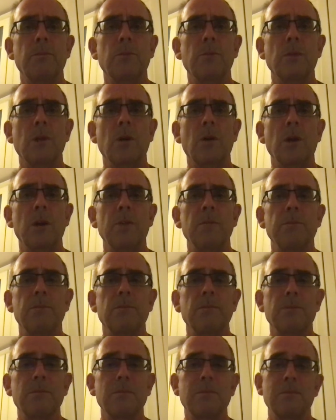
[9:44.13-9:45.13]
all right,
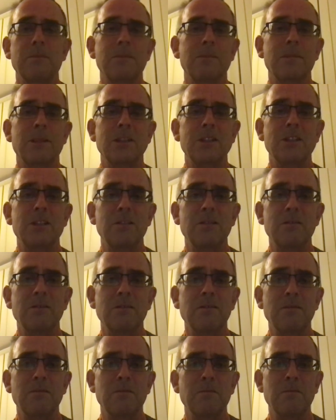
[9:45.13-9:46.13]
that's it.
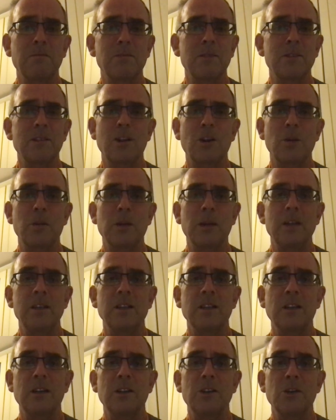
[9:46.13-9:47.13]
Terrible
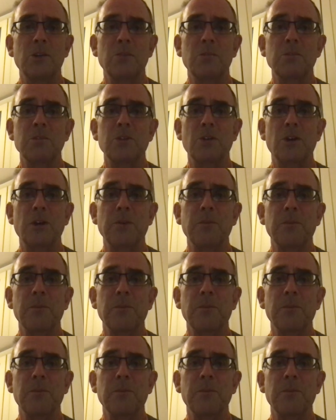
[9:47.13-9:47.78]
ending, I know. Sorry.